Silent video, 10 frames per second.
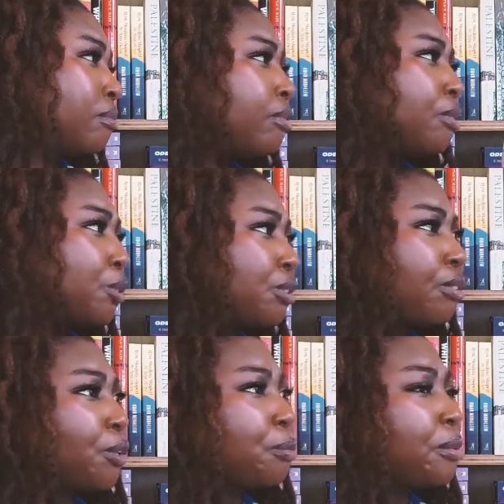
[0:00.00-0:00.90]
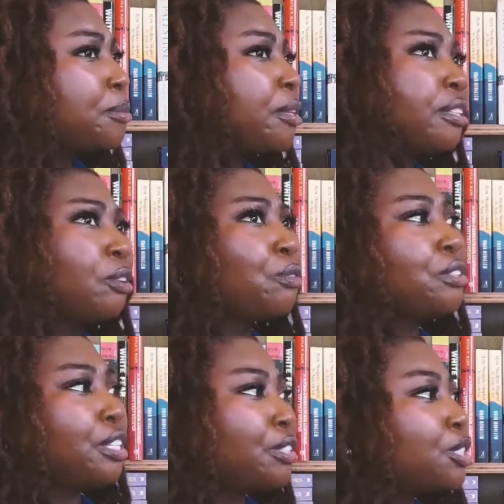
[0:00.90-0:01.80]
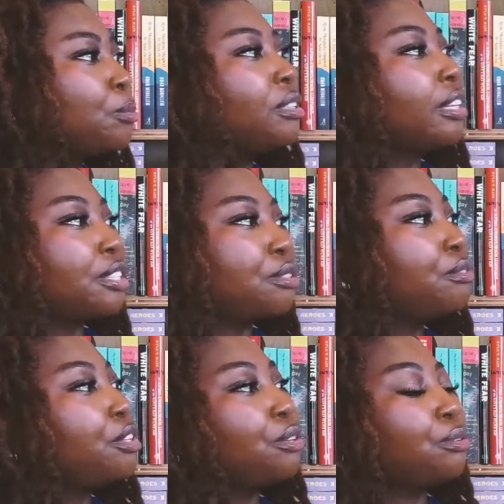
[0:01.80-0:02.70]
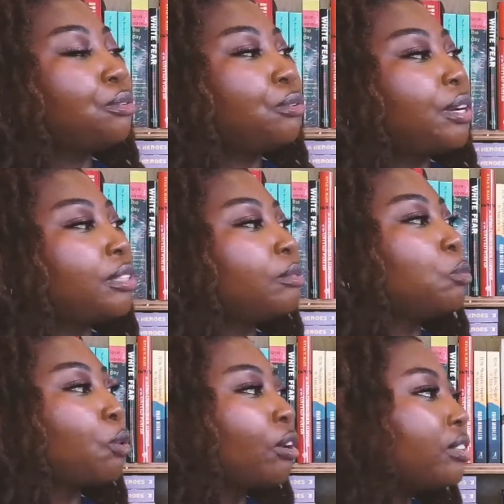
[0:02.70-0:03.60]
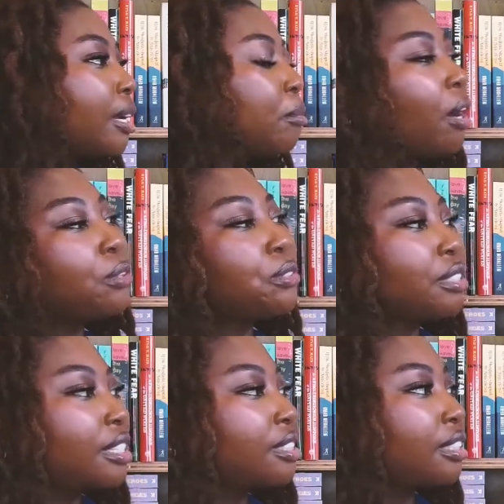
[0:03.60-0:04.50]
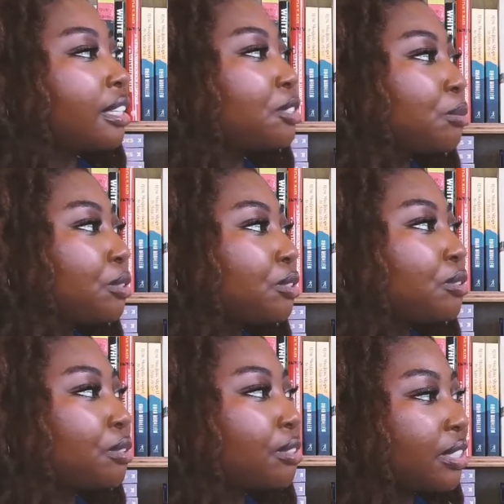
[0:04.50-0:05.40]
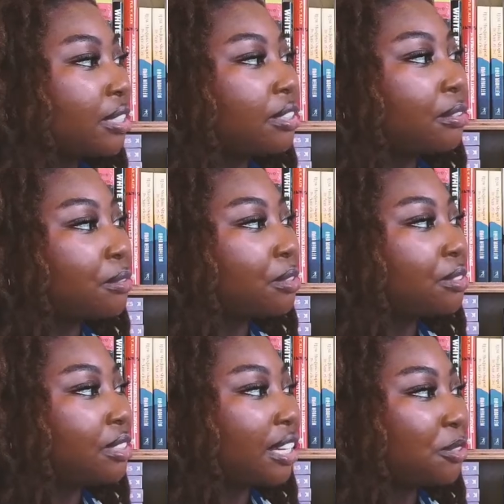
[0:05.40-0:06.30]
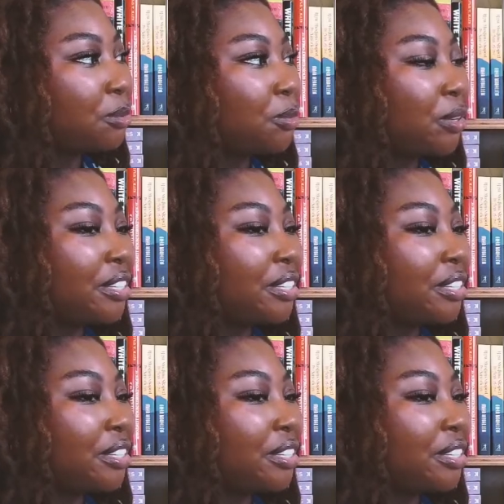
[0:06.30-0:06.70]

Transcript: of course follow Babes, but over the years it's been less of you and more like models and things like that as well too. So there's like a level of detachment. Yeah.